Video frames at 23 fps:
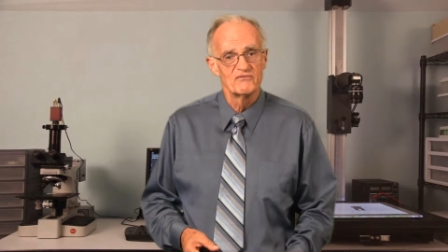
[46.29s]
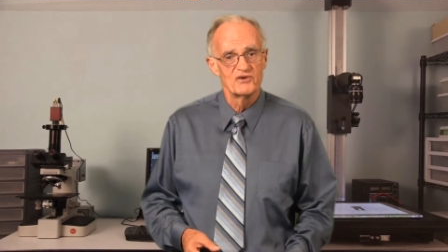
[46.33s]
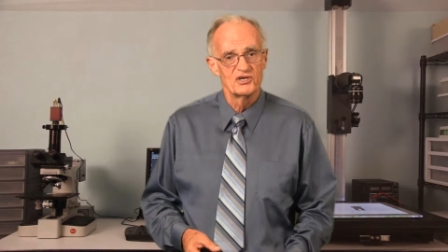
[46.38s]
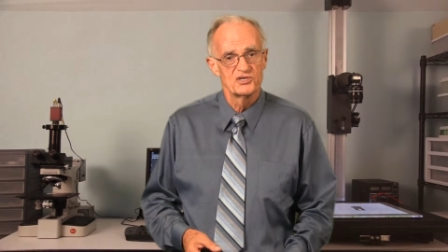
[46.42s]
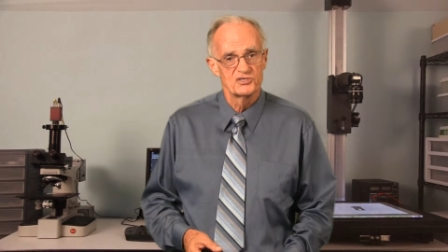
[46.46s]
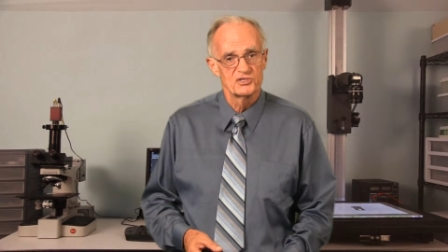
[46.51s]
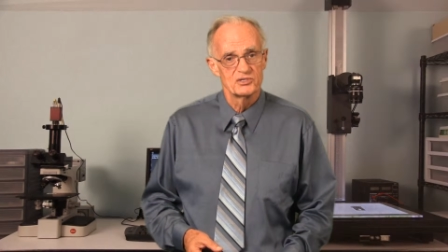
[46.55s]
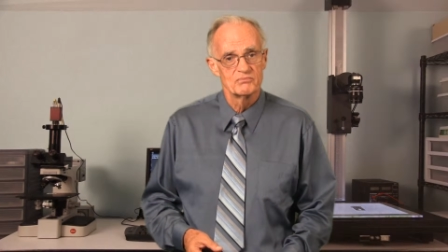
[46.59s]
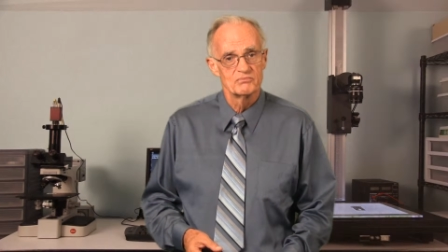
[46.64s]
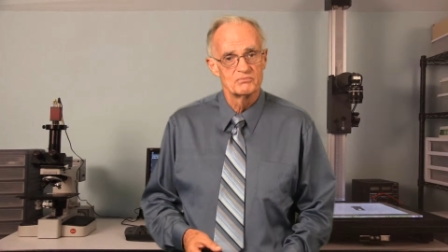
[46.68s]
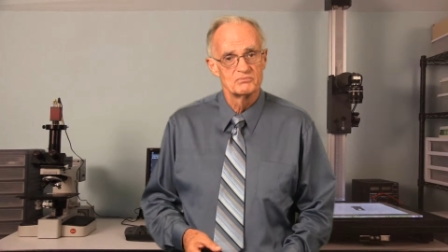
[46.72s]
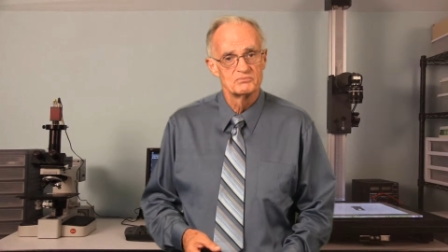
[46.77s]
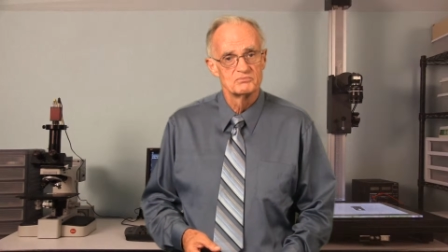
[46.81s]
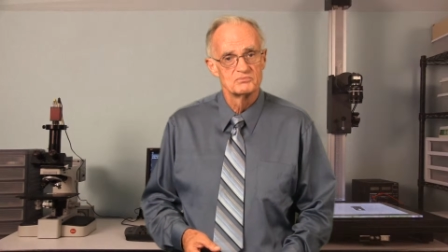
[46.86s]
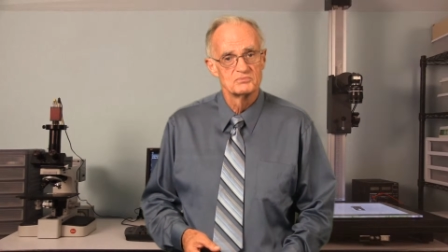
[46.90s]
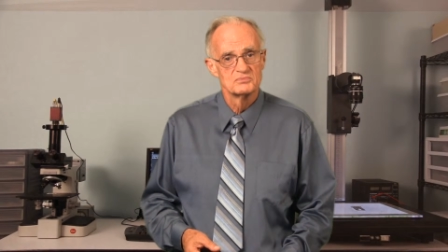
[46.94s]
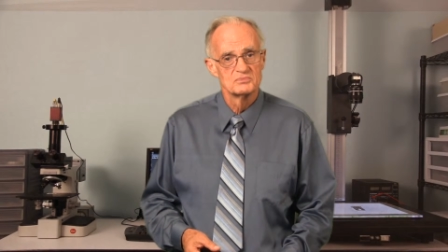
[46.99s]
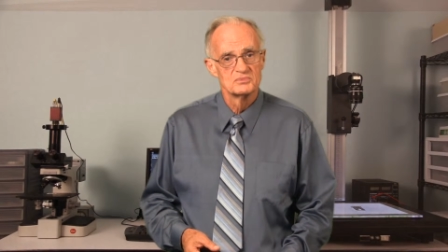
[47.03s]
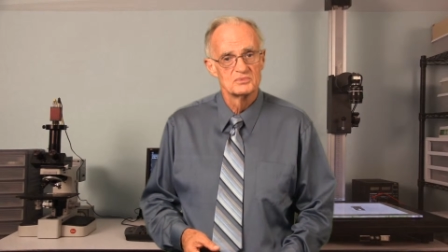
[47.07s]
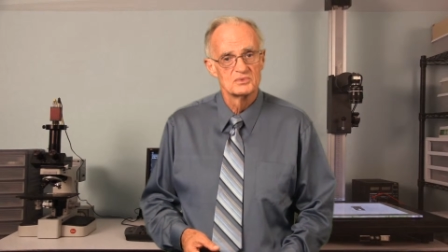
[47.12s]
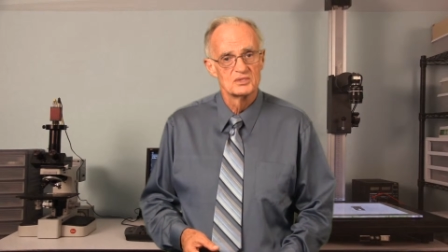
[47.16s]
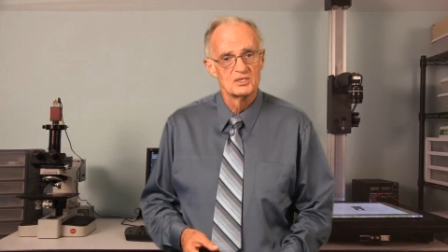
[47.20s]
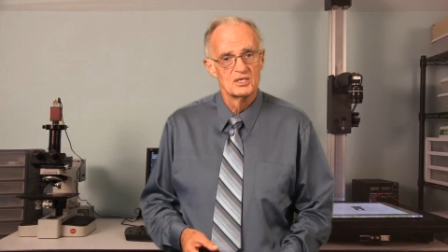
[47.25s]
vision.
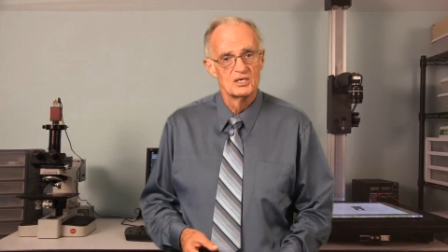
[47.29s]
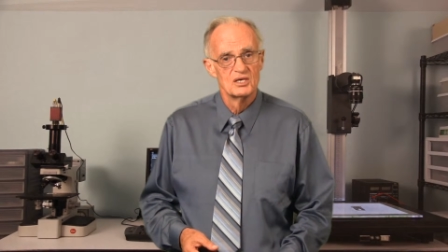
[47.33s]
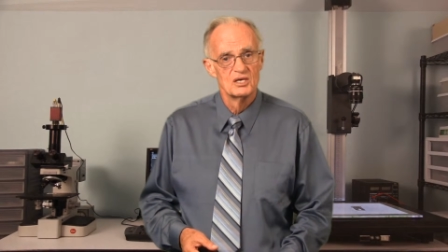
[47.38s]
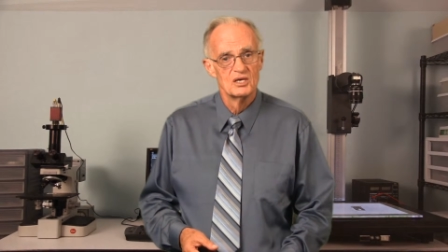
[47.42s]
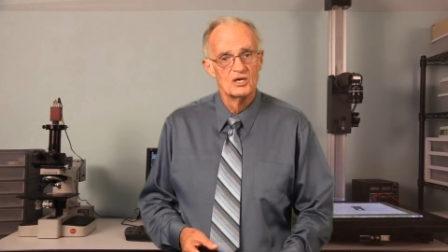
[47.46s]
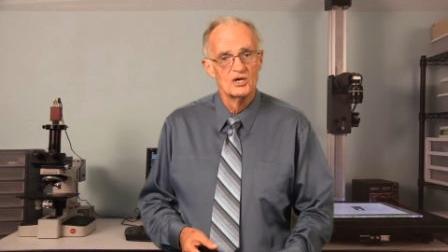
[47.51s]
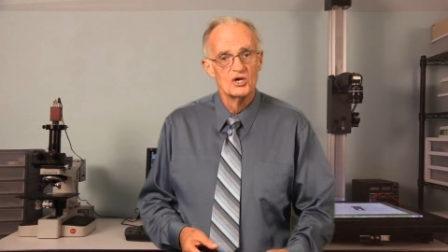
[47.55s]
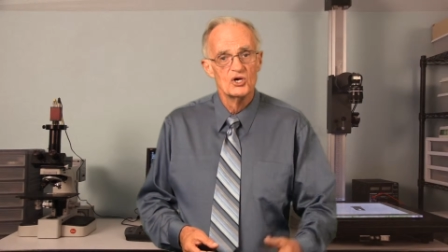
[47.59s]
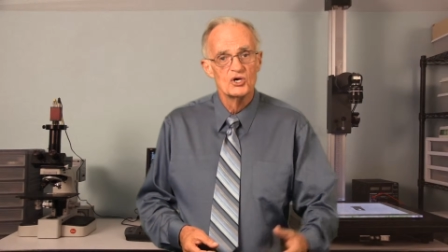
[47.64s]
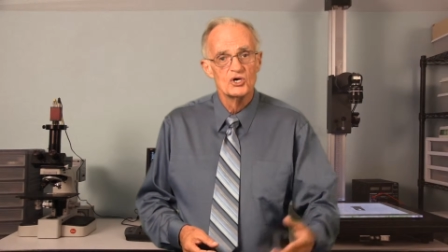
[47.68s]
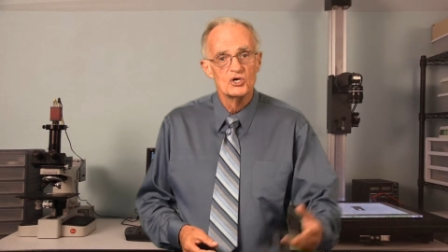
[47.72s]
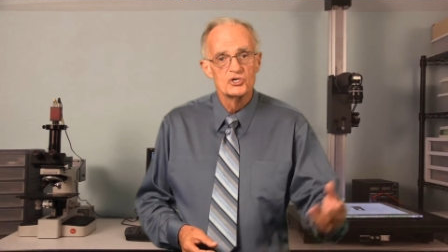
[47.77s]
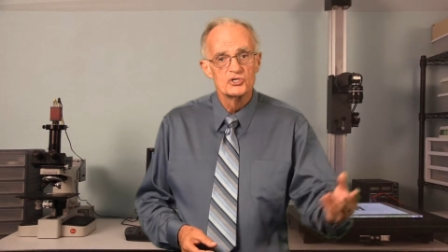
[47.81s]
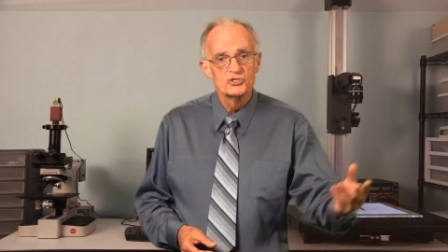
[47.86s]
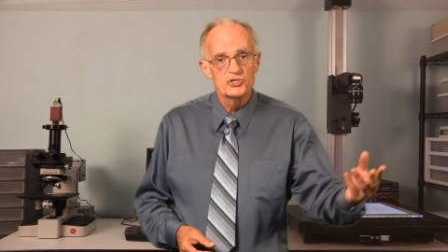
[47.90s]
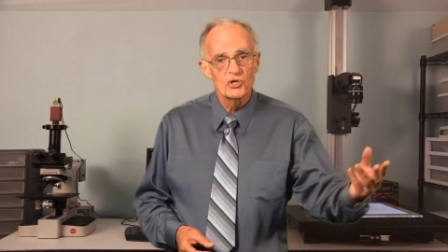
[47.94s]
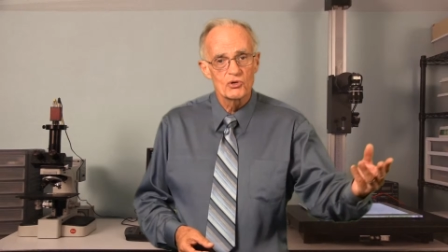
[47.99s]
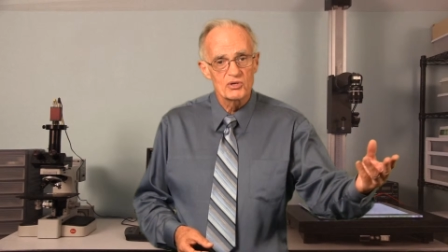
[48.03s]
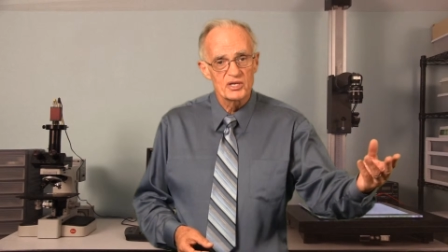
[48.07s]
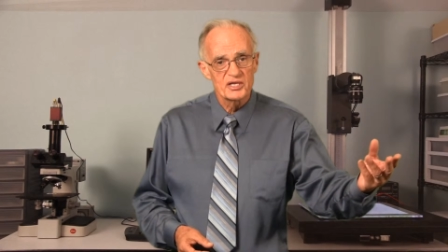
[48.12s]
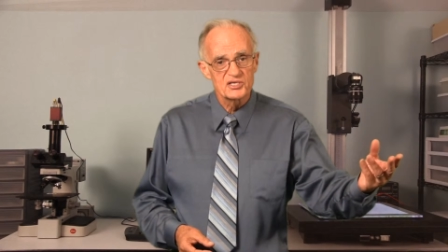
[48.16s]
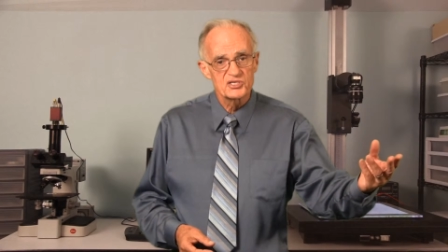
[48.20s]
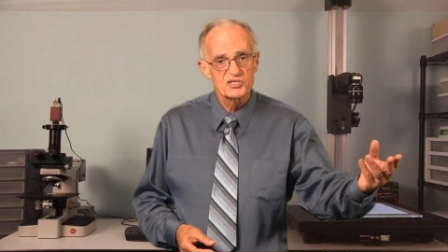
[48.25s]

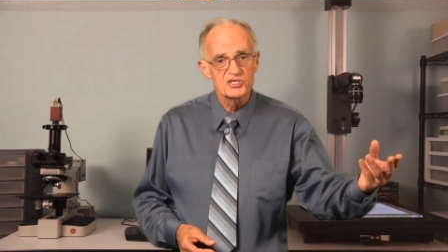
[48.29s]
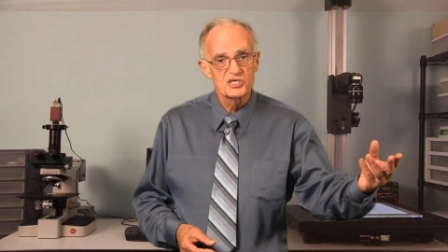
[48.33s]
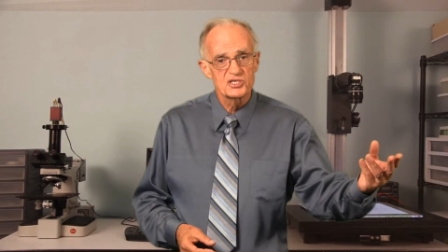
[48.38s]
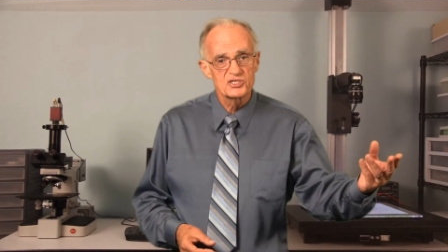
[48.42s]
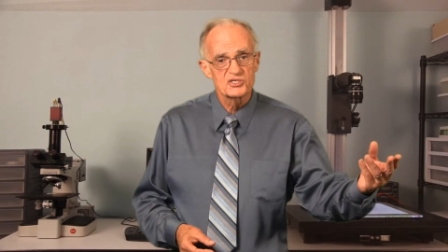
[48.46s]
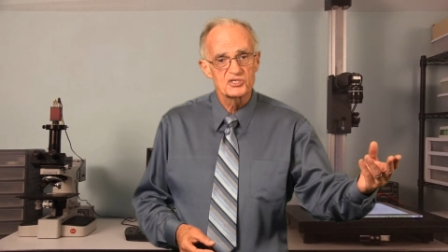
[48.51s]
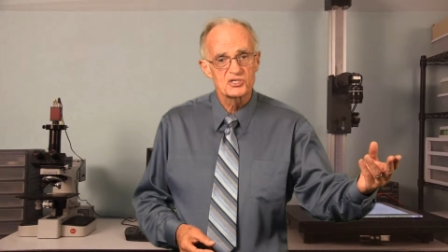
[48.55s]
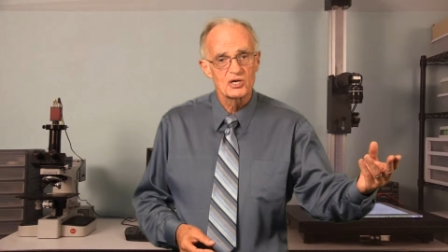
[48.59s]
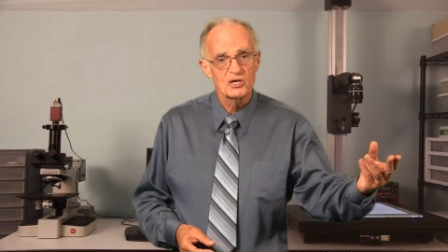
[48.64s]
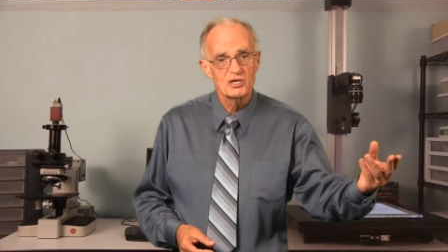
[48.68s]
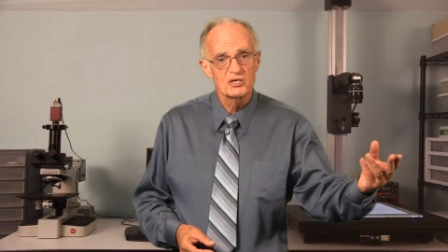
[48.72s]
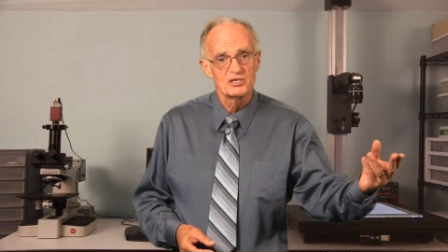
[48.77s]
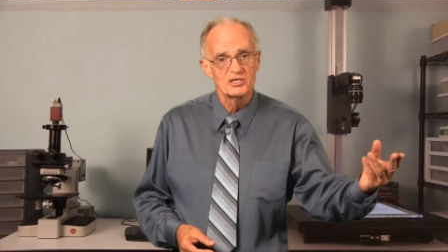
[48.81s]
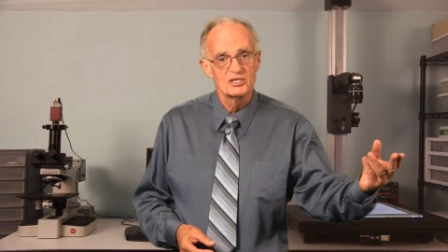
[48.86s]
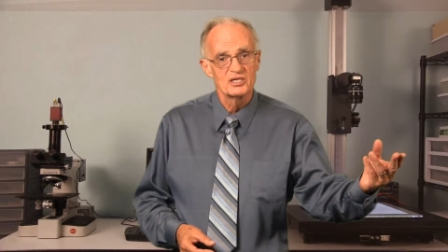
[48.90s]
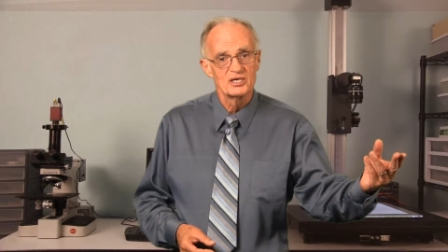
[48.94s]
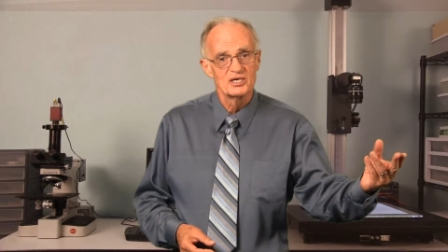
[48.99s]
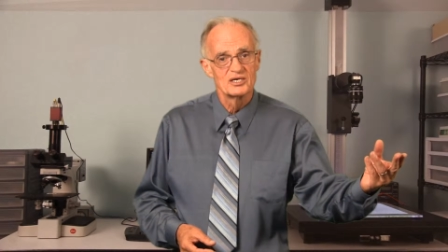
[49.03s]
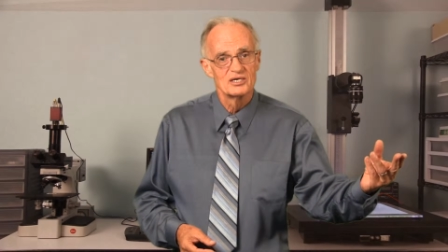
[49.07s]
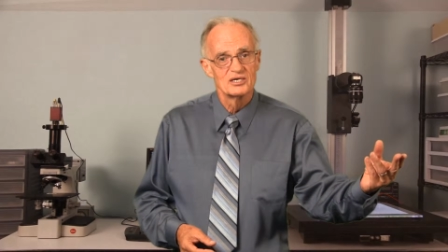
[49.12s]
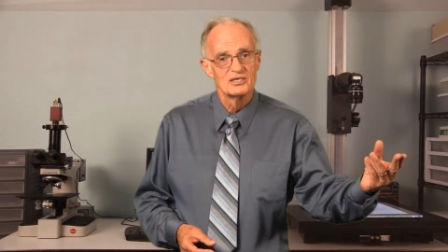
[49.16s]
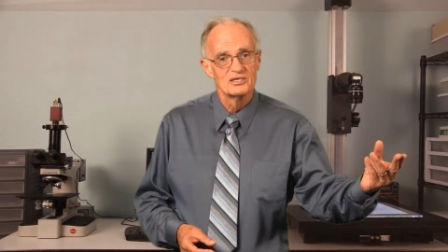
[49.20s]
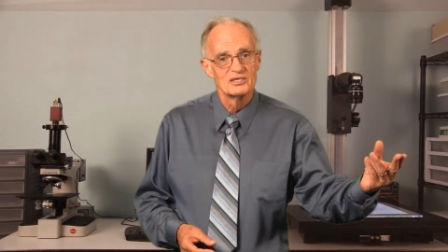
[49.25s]
So let's get started.